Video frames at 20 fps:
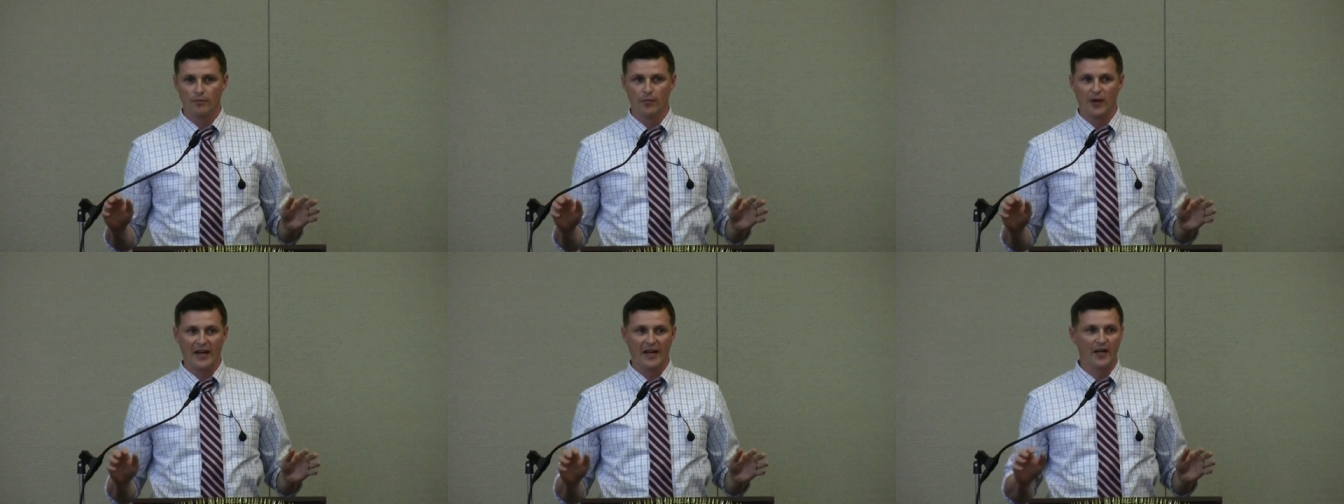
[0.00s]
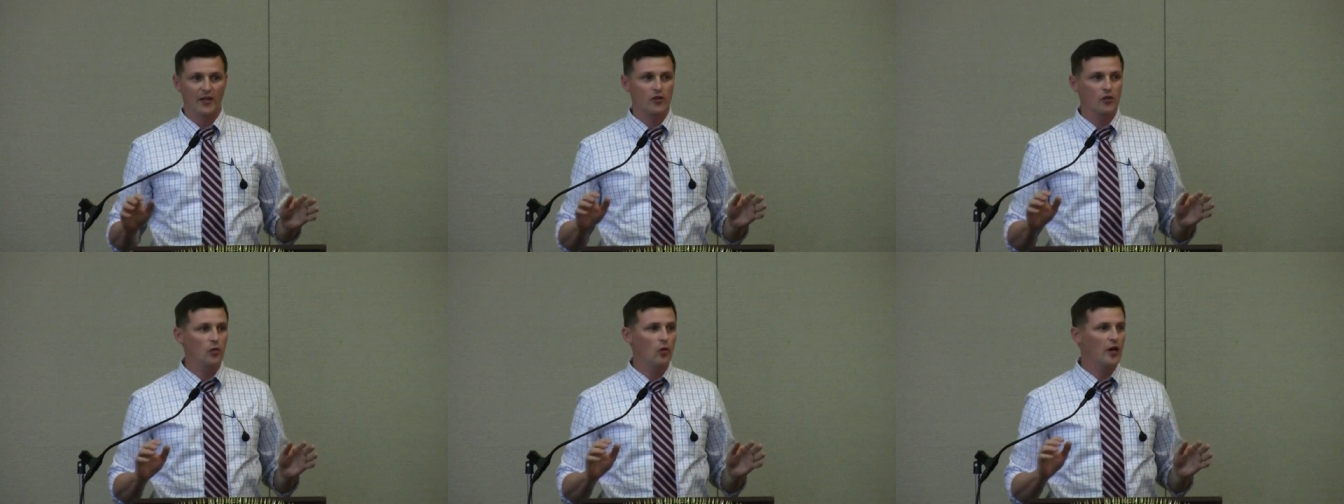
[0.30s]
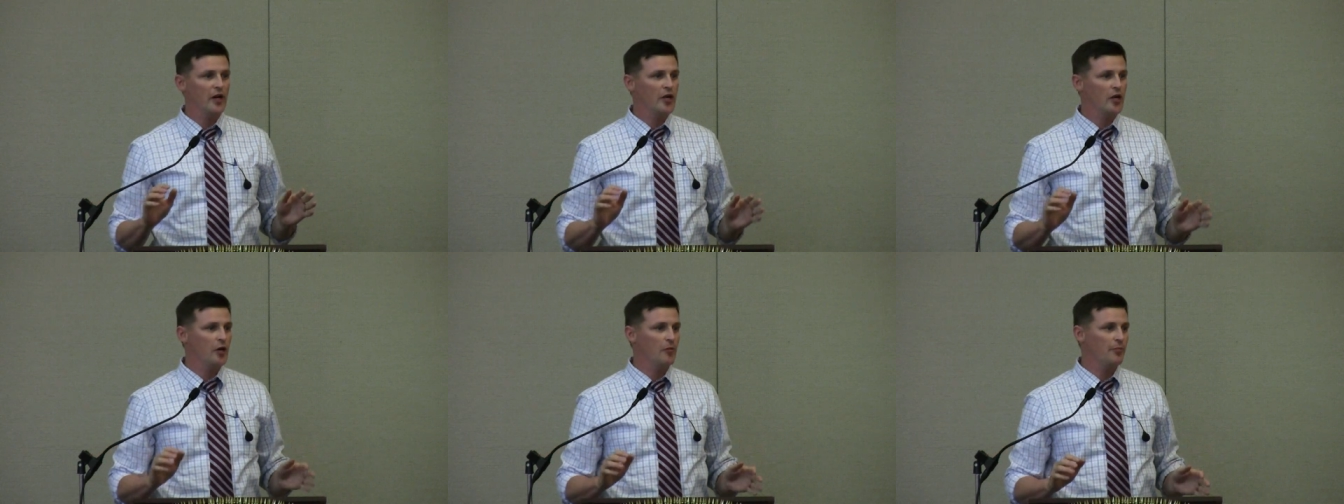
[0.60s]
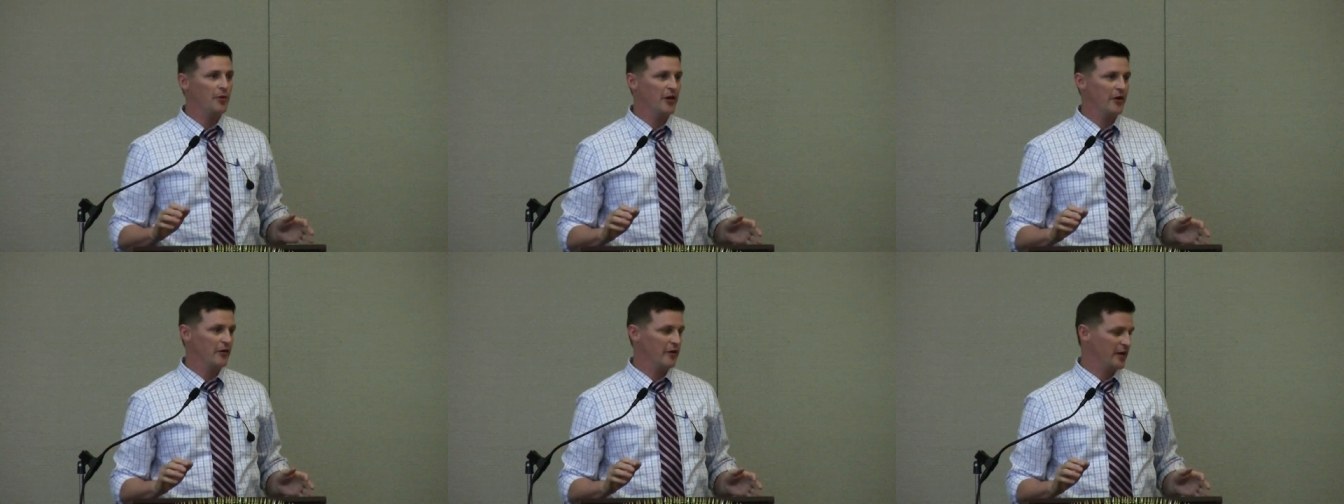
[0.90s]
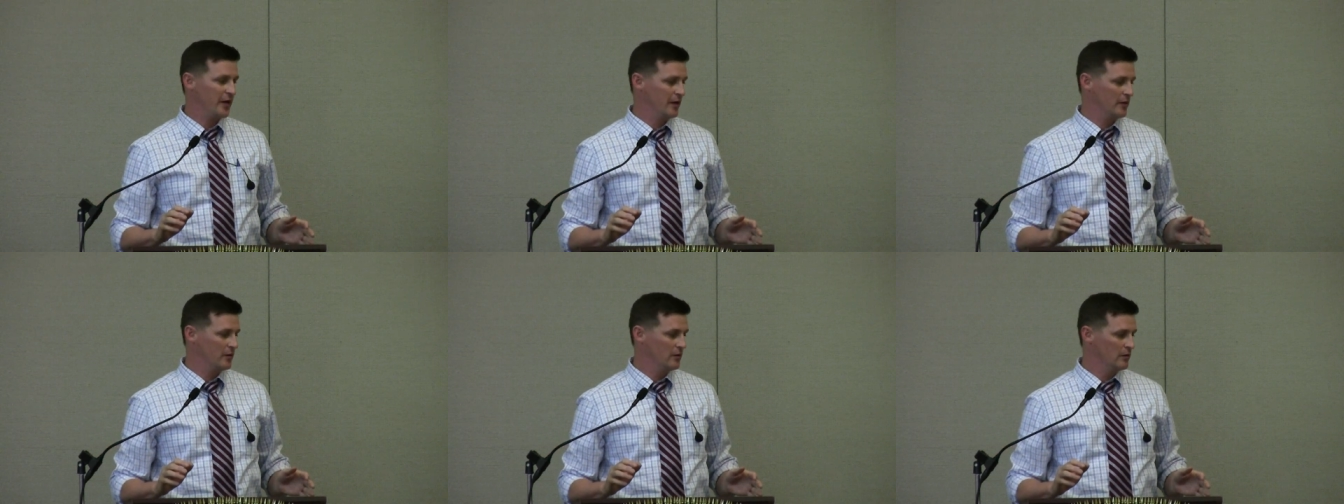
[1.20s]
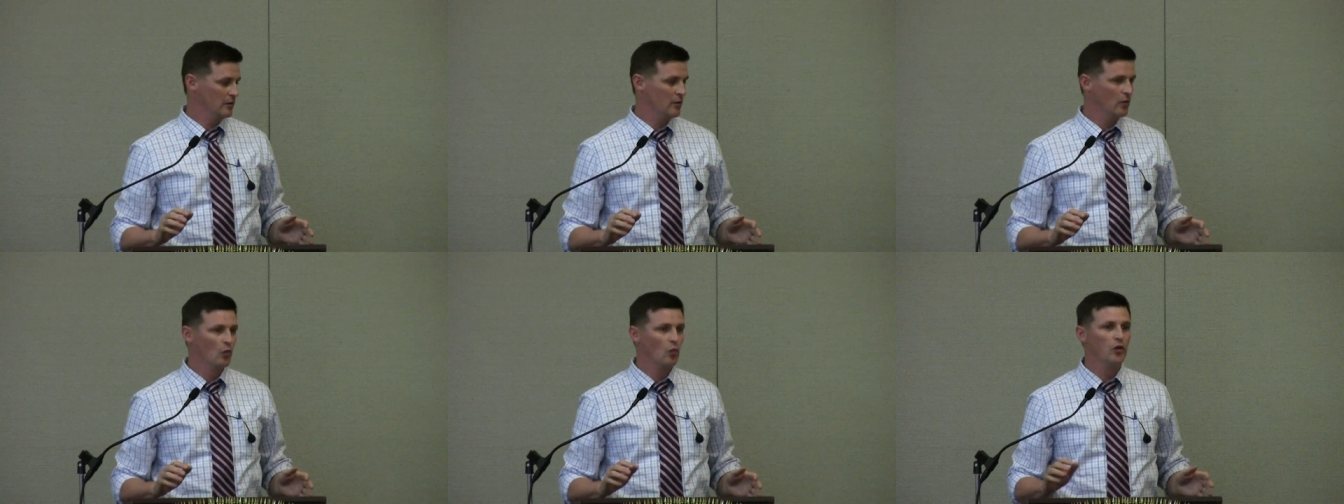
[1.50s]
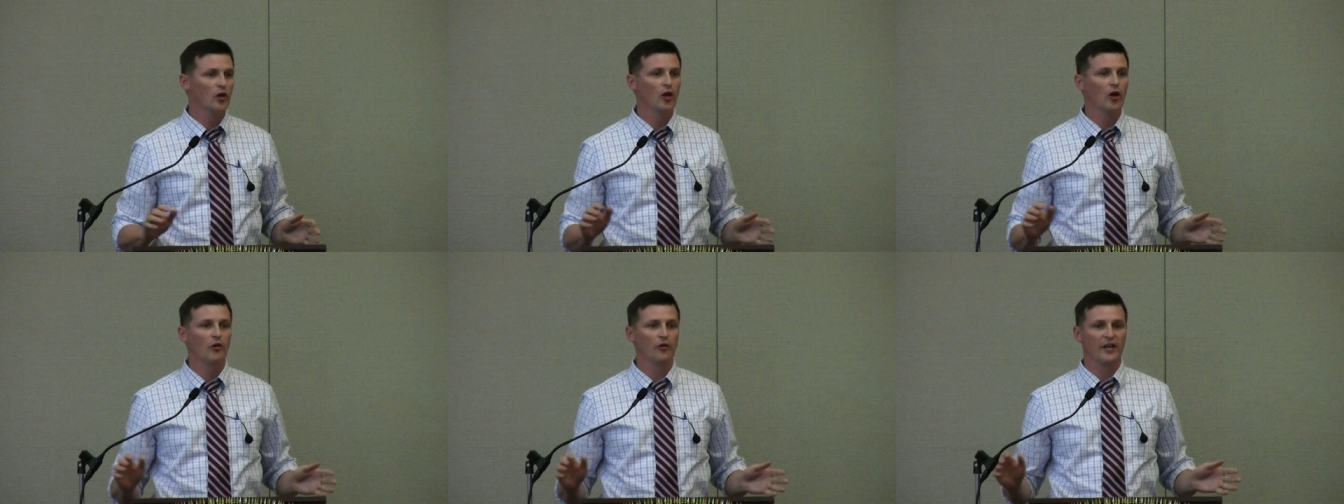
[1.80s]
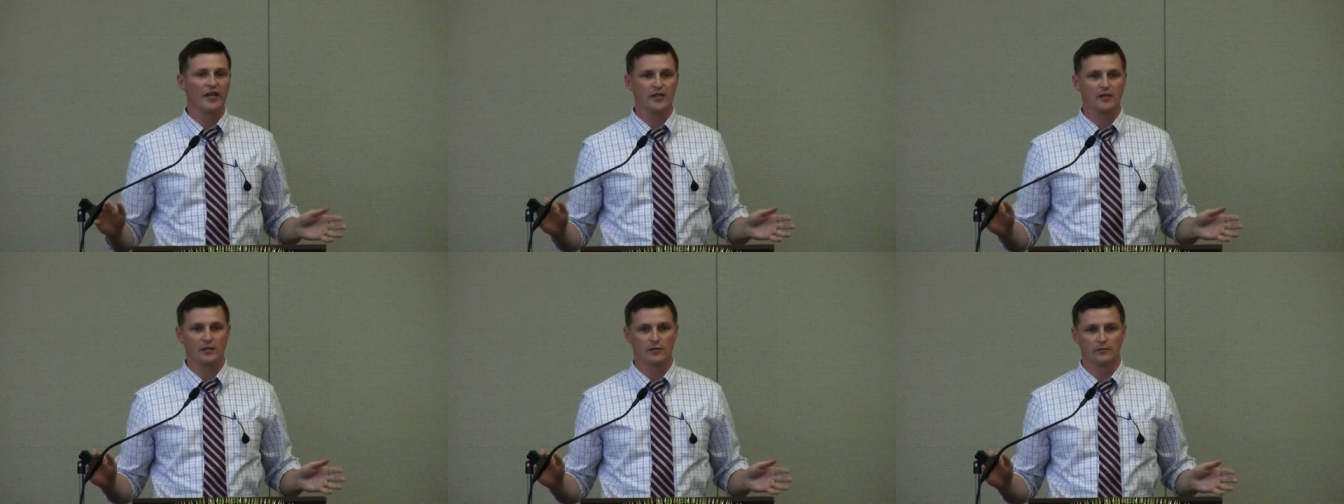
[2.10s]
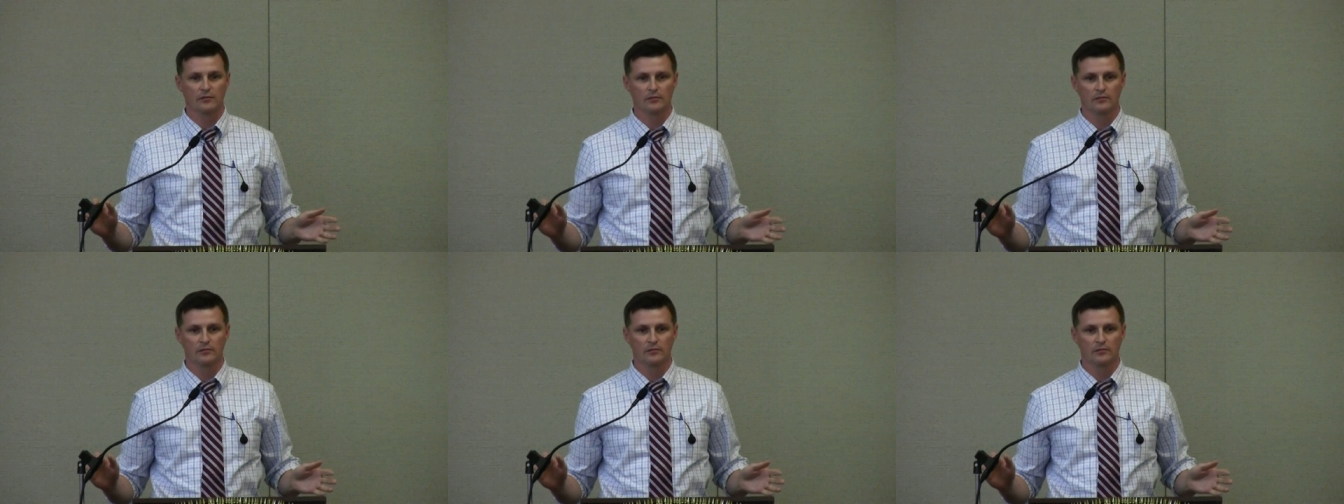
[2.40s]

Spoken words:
But at a 20-year period, we'll own it.